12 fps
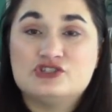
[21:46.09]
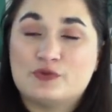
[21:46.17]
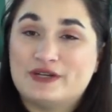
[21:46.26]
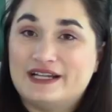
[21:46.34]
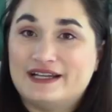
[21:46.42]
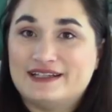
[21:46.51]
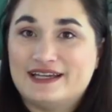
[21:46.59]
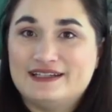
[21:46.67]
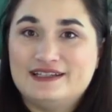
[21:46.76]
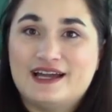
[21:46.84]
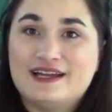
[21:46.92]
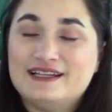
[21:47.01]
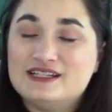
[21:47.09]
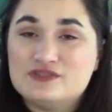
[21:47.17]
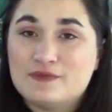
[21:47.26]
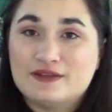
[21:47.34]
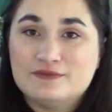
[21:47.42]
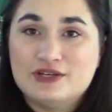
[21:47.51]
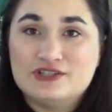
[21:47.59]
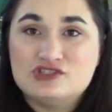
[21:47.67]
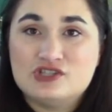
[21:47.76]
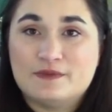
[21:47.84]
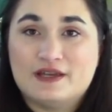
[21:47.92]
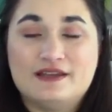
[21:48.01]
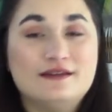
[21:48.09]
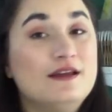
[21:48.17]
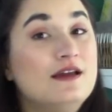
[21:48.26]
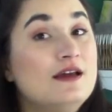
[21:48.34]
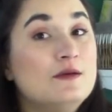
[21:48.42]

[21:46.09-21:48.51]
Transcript: $29.99 each month plus shipping.